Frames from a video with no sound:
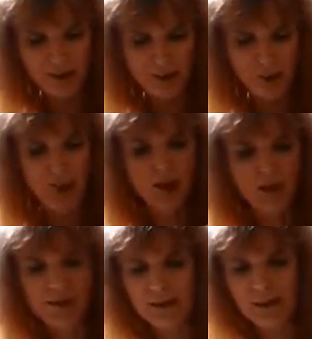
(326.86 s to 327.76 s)
you
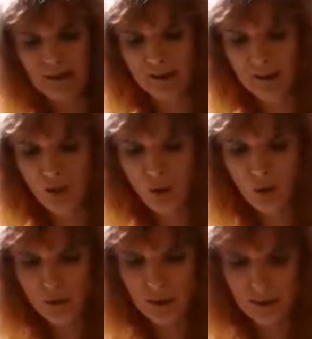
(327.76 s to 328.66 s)
want a
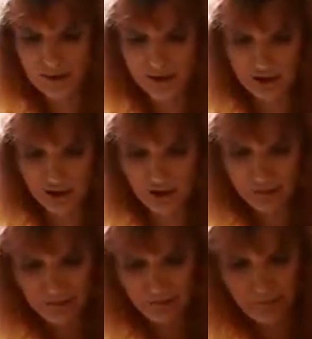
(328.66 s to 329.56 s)
whole calendar
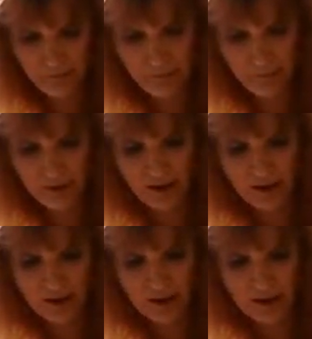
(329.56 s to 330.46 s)

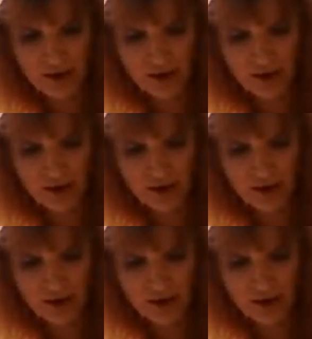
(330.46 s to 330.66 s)
and not